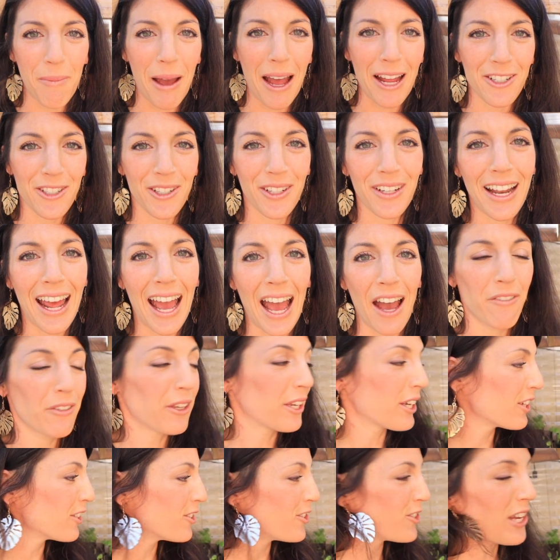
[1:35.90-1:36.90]
imagine,
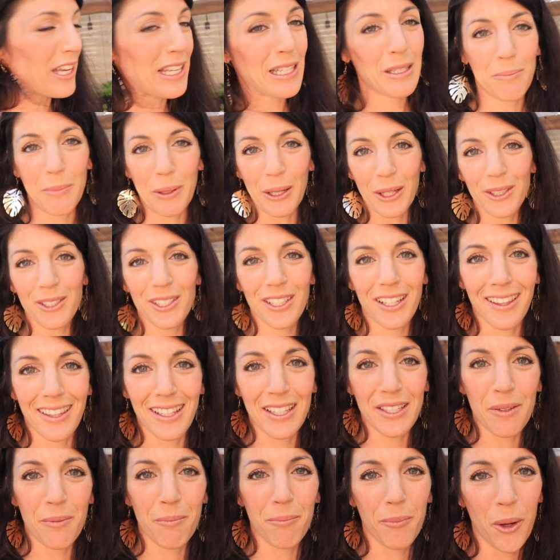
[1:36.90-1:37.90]
having just built
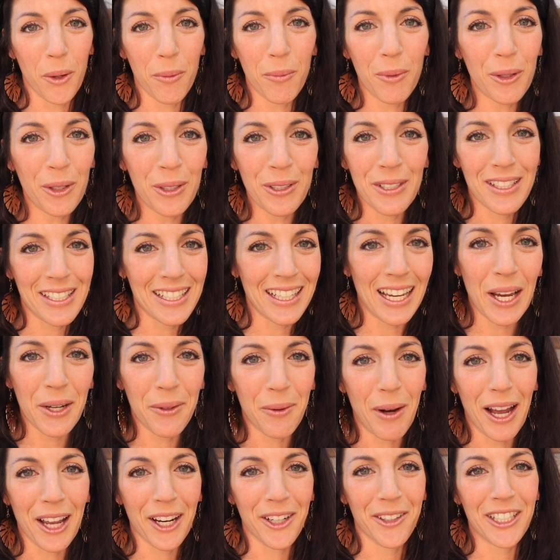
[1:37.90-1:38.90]
this mobile D I
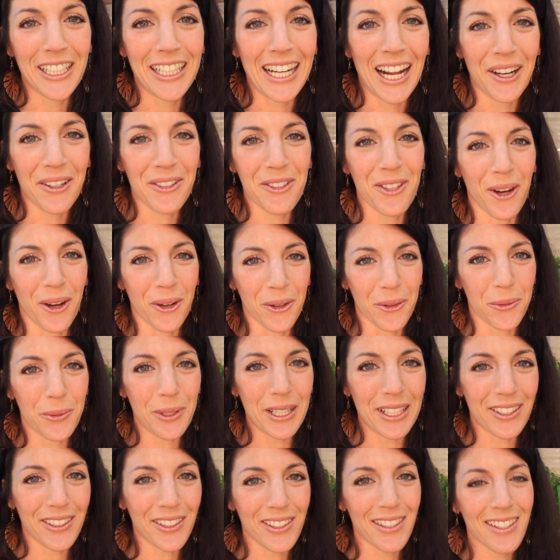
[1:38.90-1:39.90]
Y greenhouse on
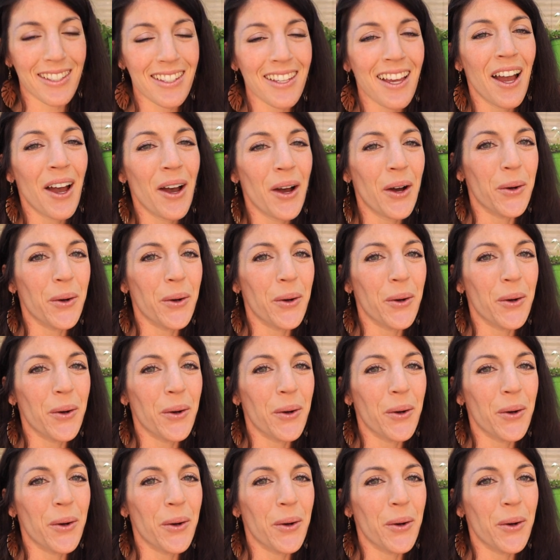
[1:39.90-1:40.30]
wheels,